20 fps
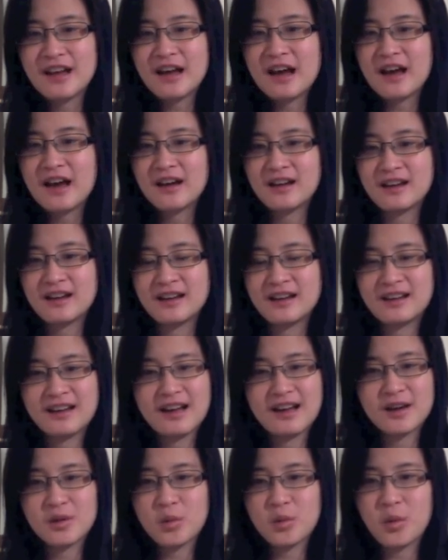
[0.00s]
uh,
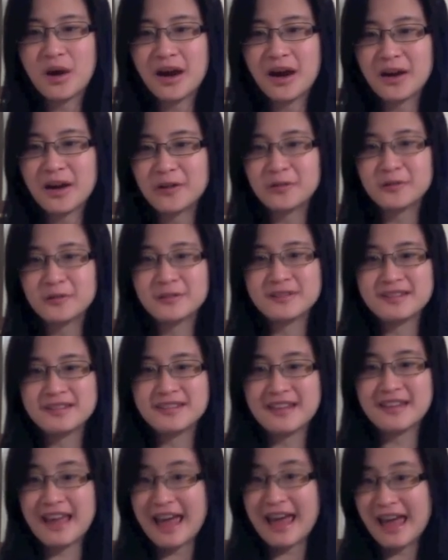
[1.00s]
acquired
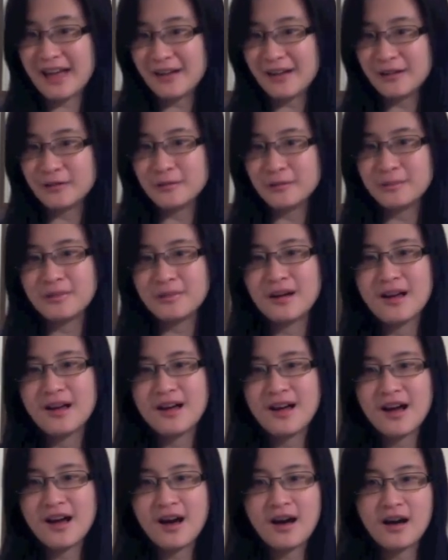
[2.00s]
the help
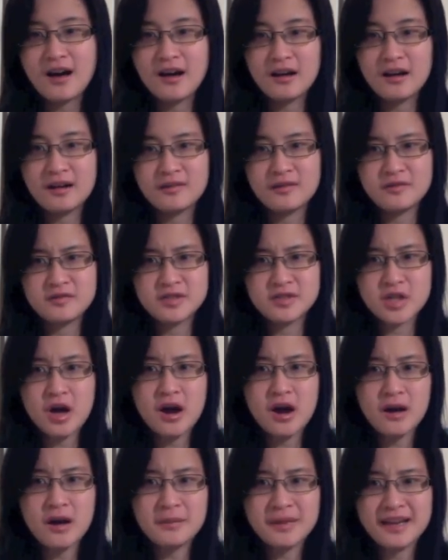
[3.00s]
of
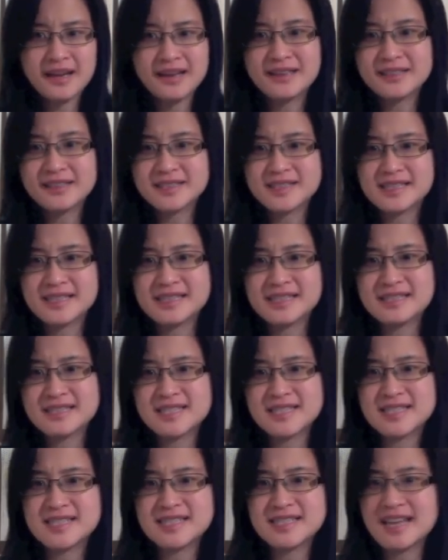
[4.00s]
Tom
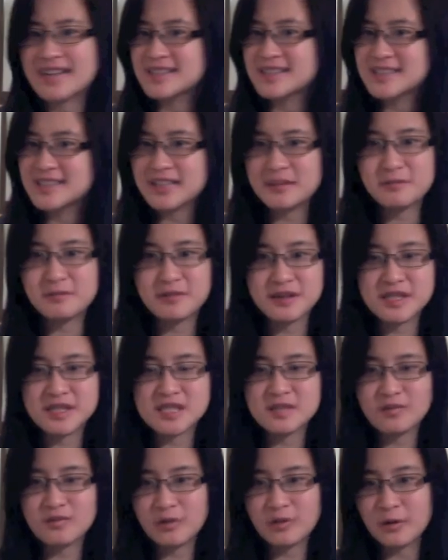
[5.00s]
Hiddleston's sexy
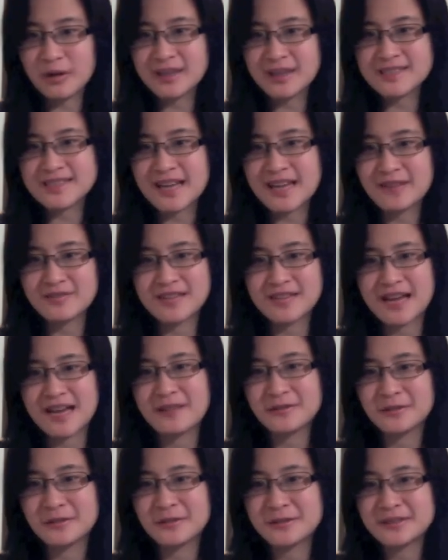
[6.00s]
British voice. I've
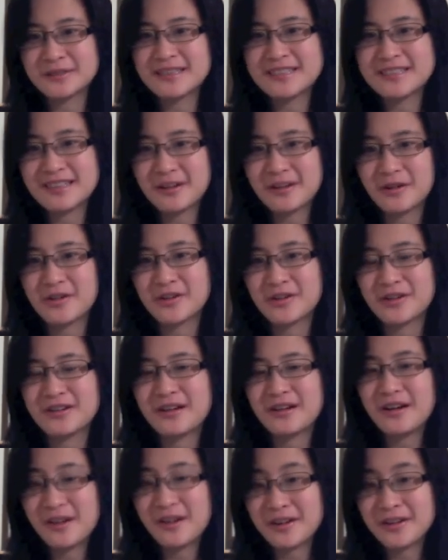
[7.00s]
downloaded the
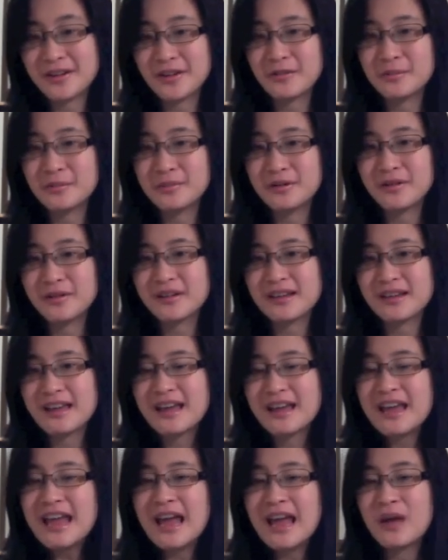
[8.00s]
audiobook
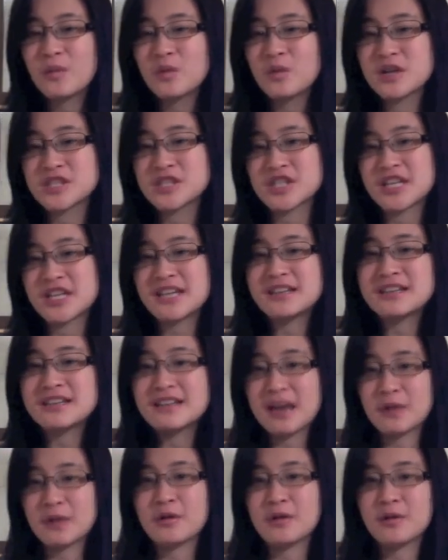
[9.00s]
in which he
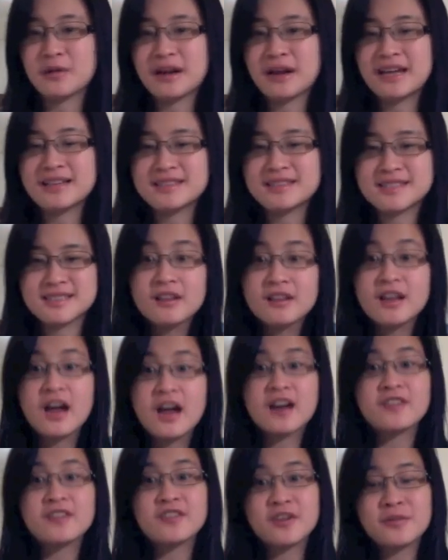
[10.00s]
narrates. A lot
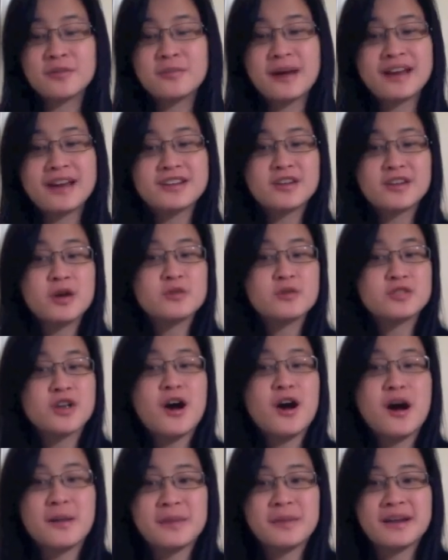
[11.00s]
of you might know
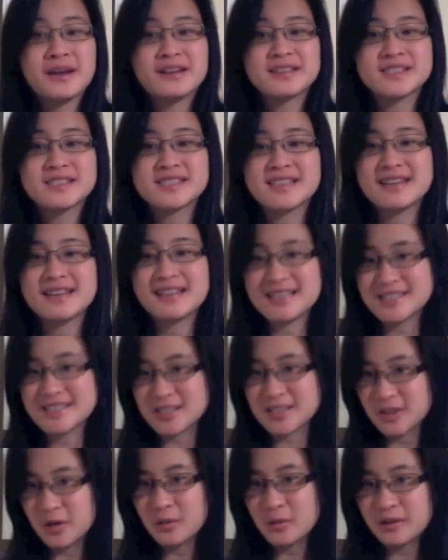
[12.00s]
Tom Hiddleston as
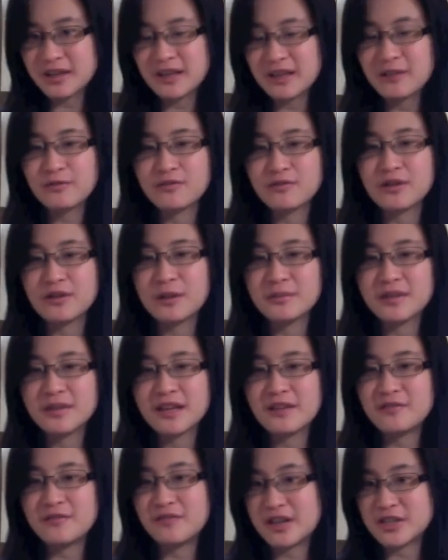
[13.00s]
Loki from the
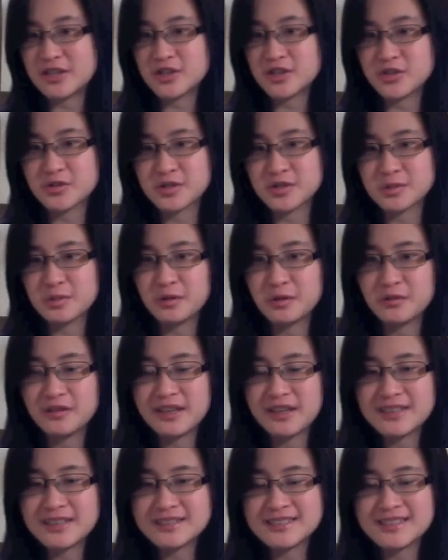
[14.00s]
Avengers
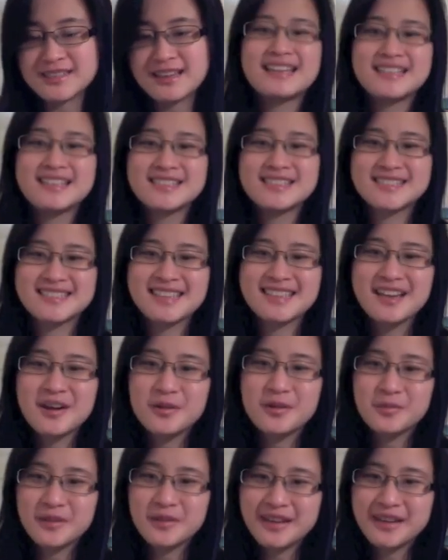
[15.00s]
movies. His
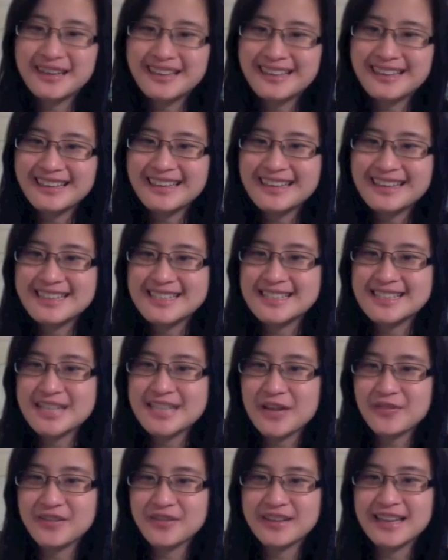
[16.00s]
reading is
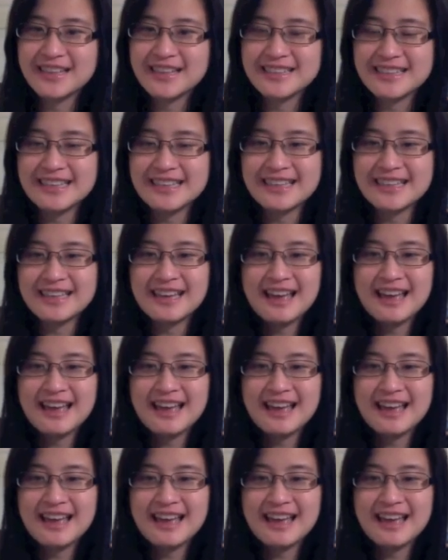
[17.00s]
definitely